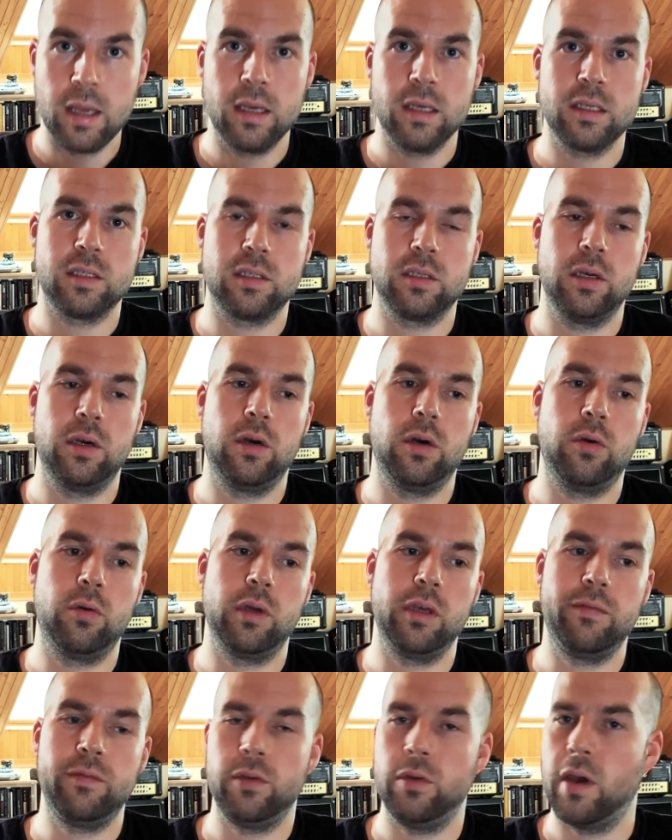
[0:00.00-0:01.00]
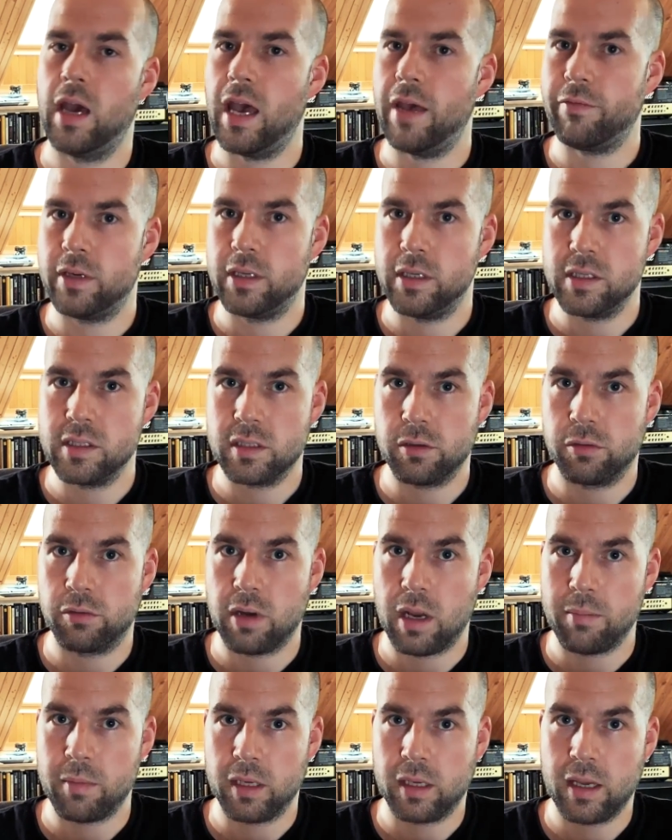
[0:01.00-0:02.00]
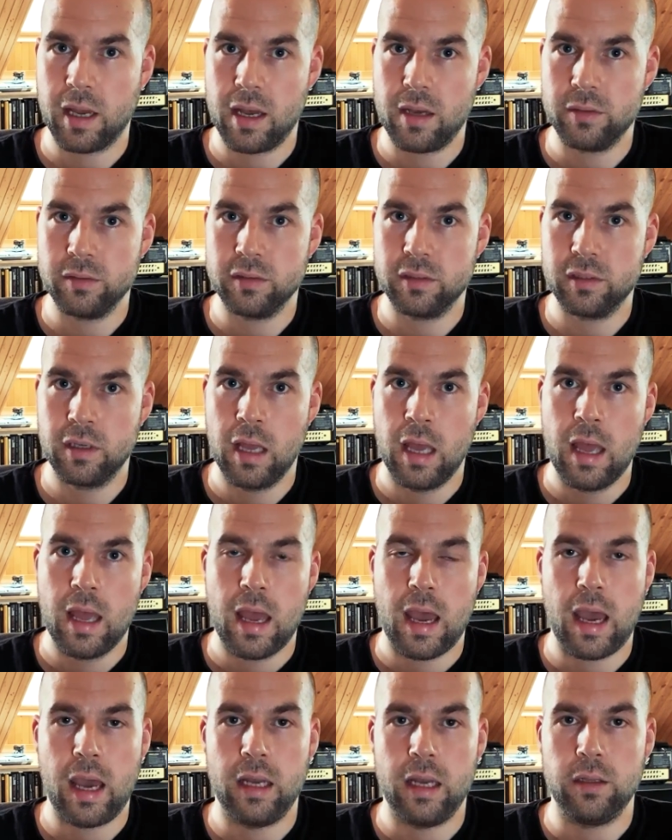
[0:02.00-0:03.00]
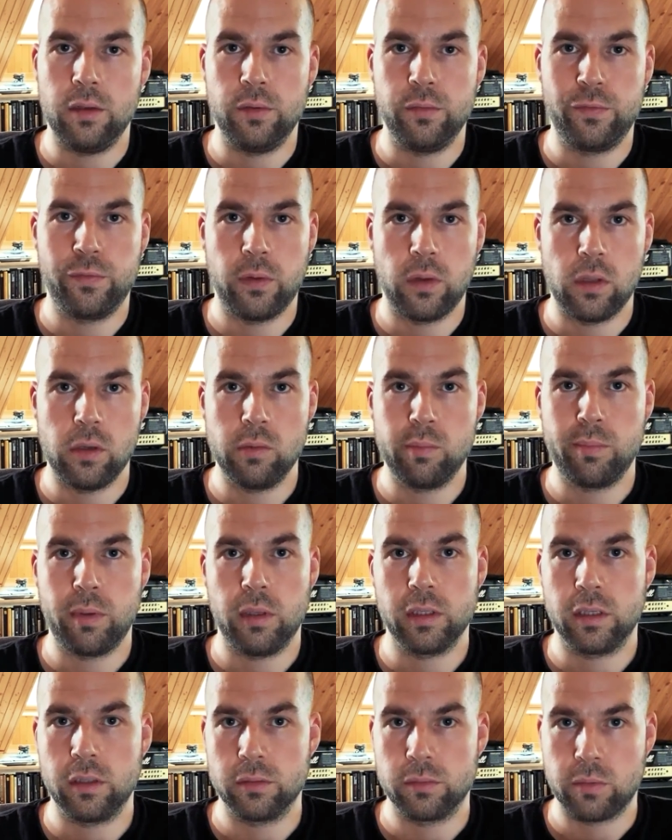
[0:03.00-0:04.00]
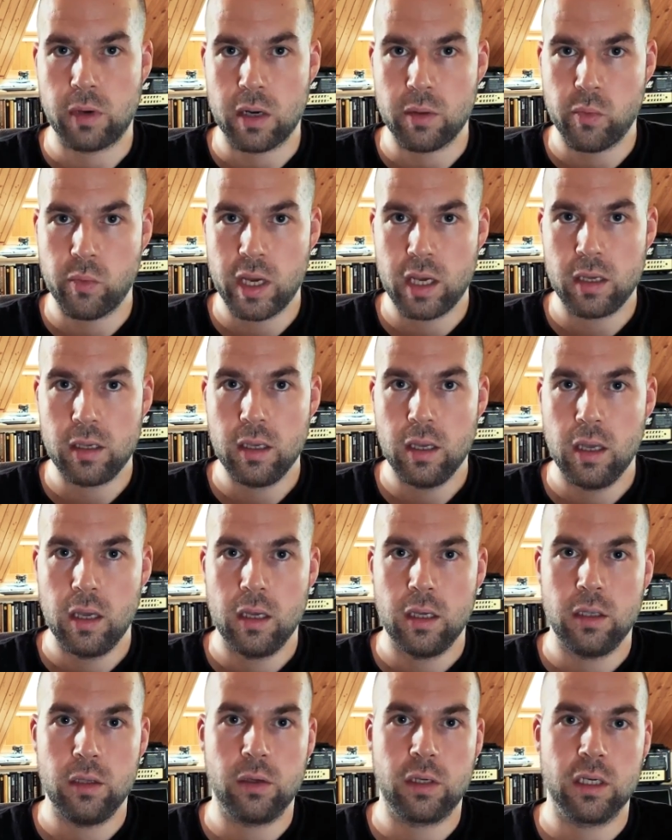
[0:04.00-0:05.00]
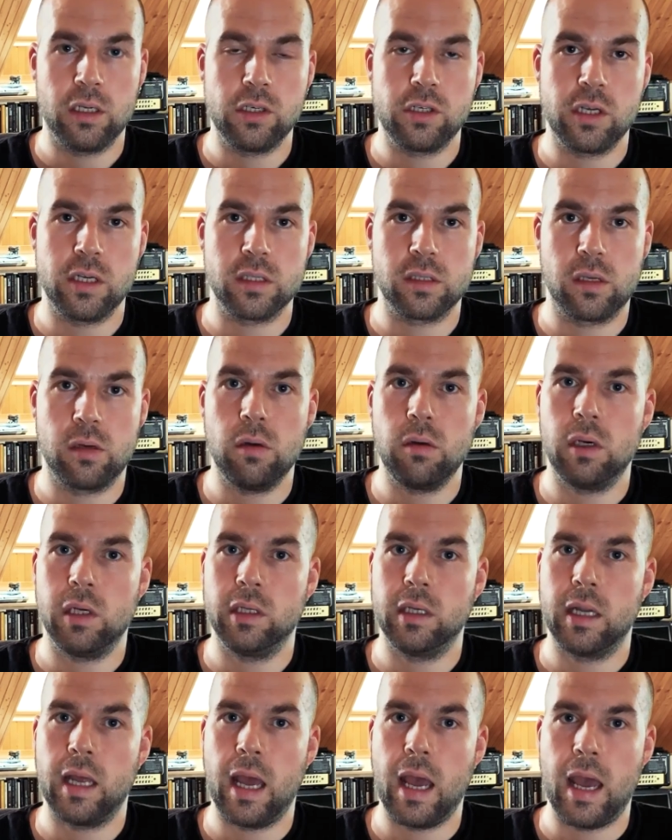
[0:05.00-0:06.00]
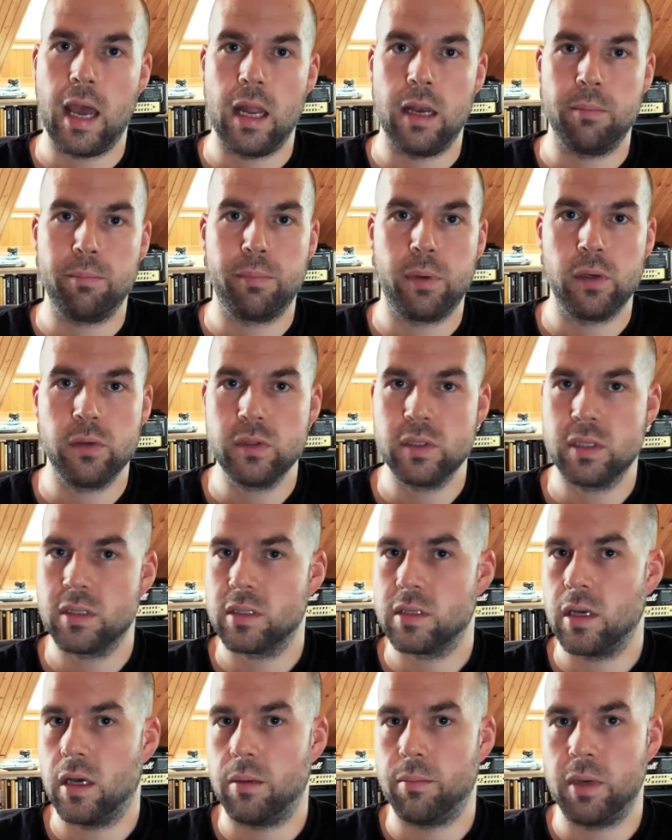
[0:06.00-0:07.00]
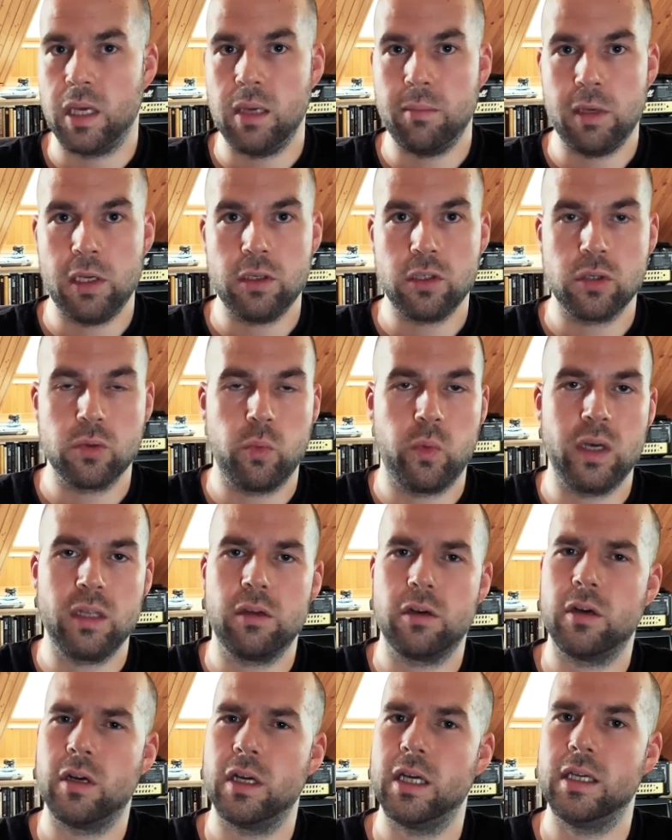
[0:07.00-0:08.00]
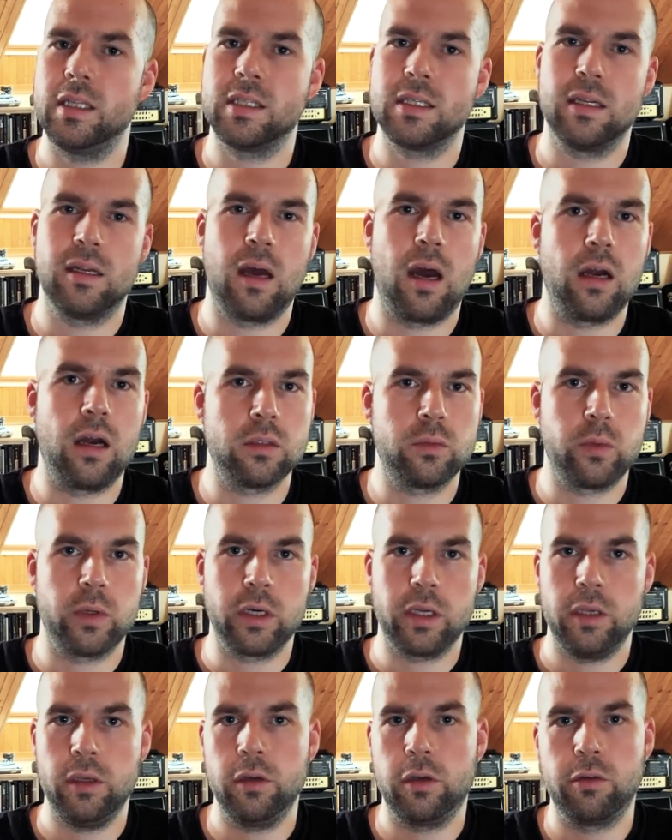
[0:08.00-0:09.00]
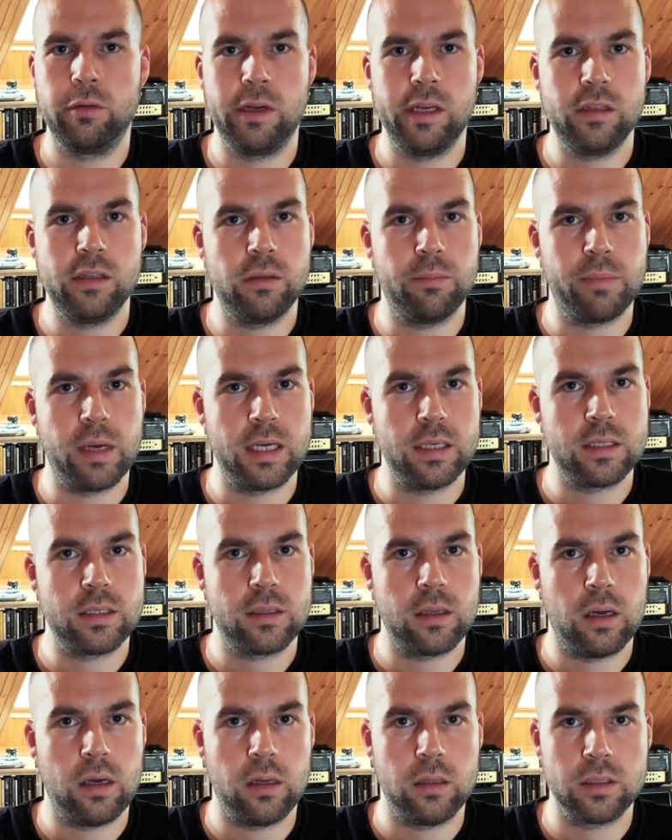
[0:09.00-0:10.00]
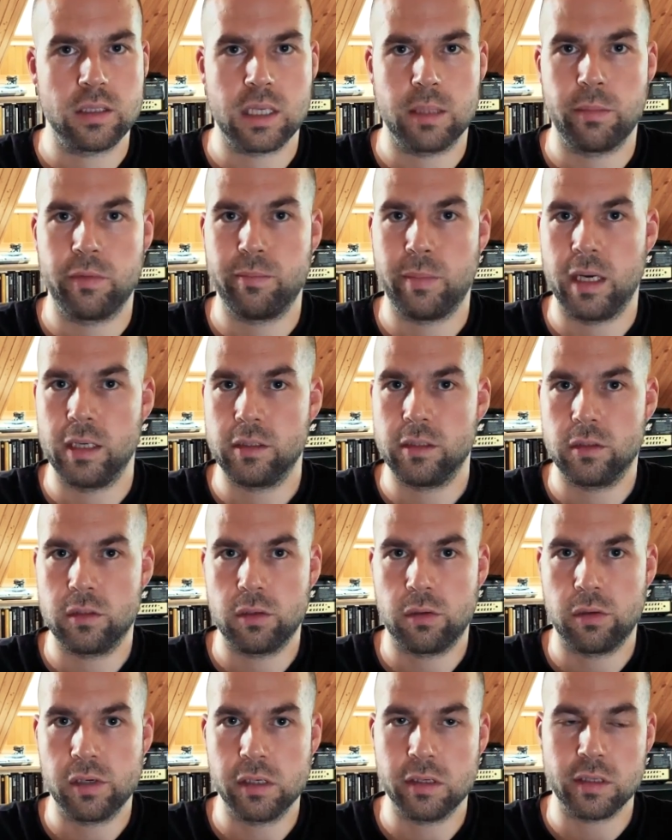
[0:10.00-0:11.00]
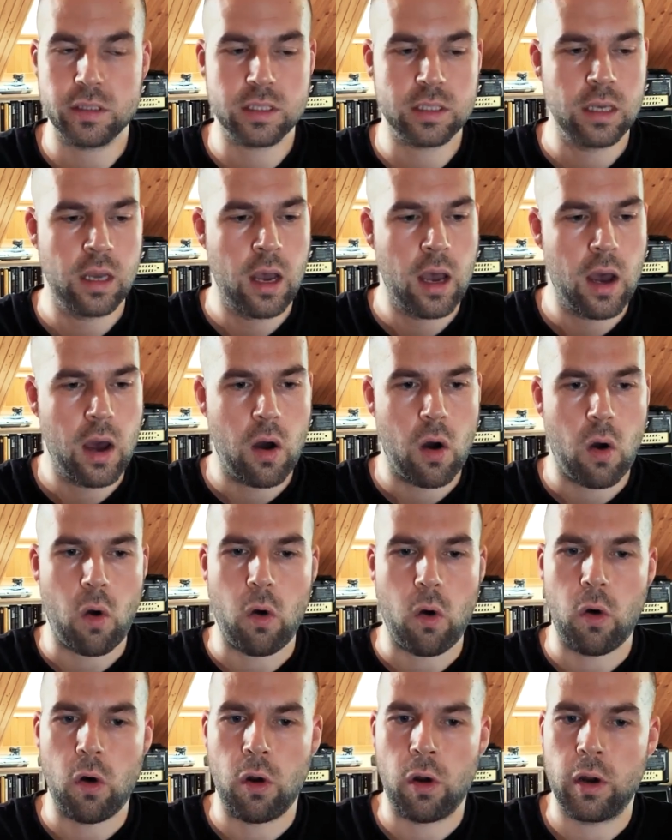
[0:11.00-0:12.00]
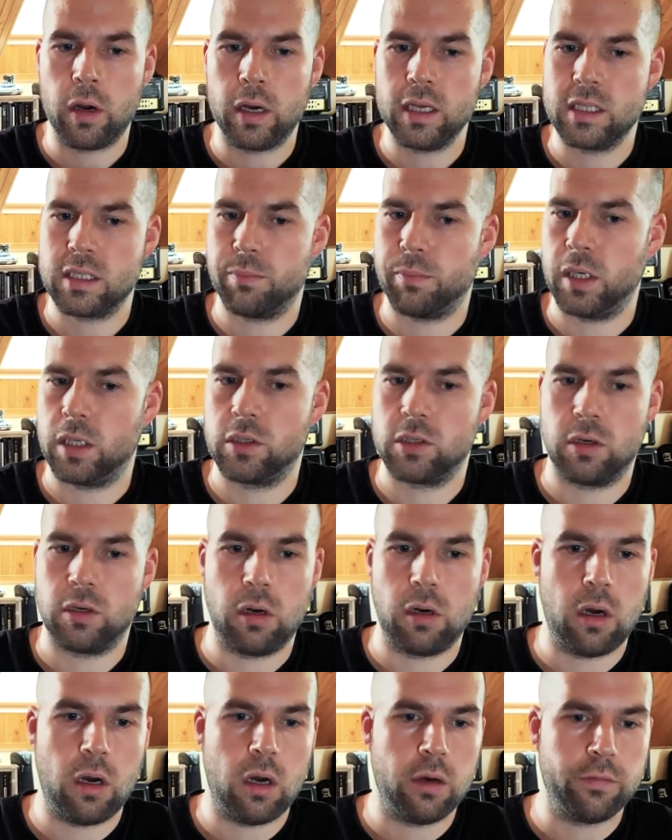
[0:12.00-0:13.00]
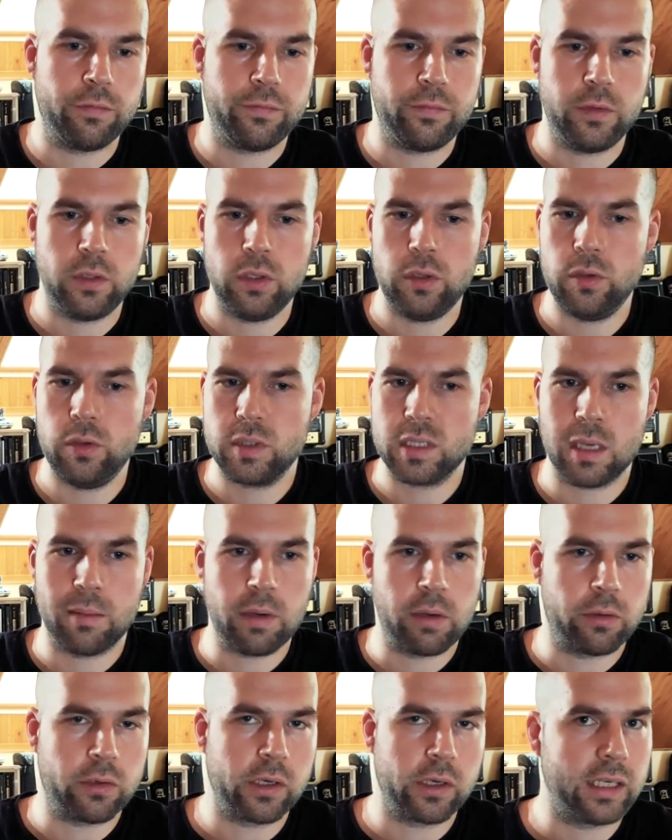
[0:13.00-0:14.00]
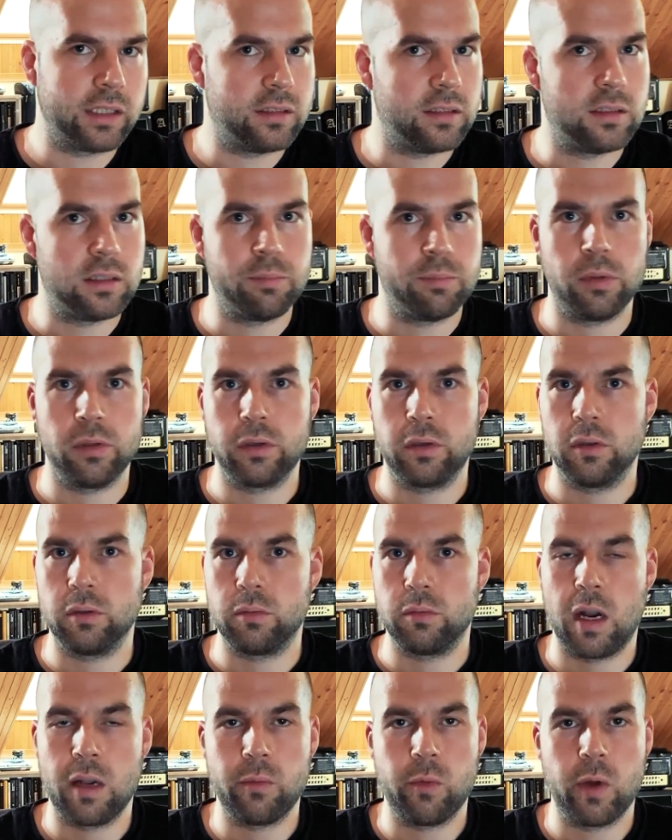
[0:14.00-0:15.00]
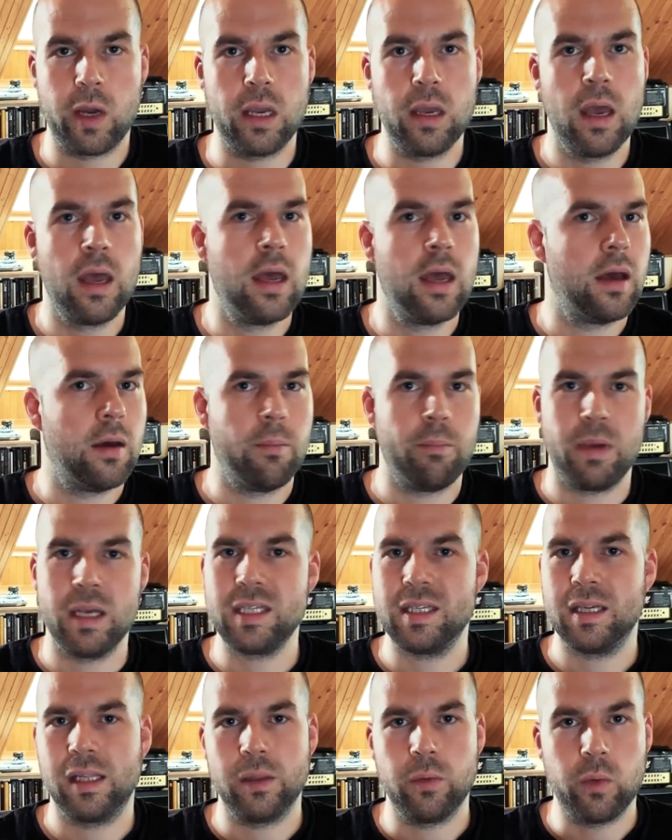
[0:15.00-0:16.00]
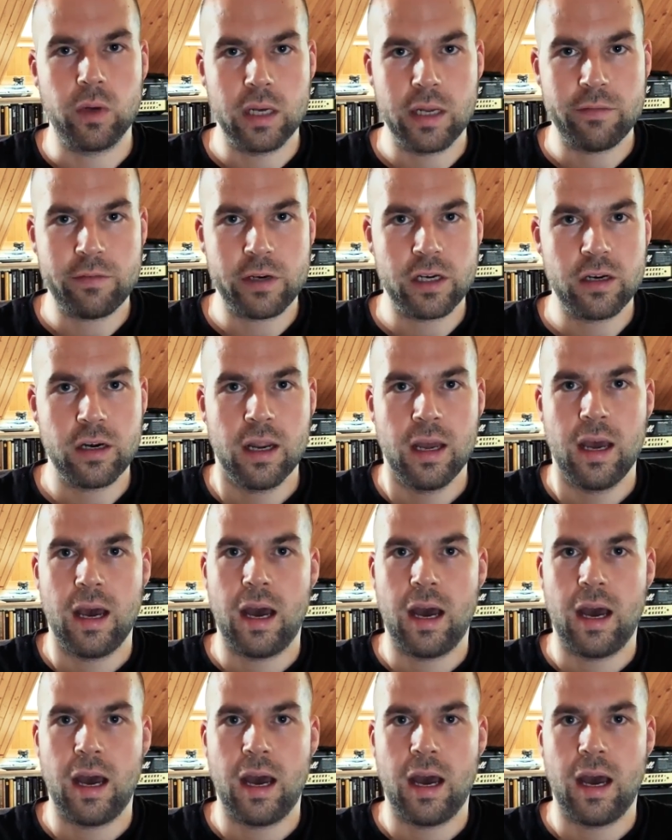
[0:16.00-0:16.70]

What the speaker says: So if you have an Instagram account and you follow Polygon Runway, you can just go on and post some image, whether it's an artwork you created based on some of my tutorials, or it's a picture of you somehow connected to Polygon Runway. Basically whatever,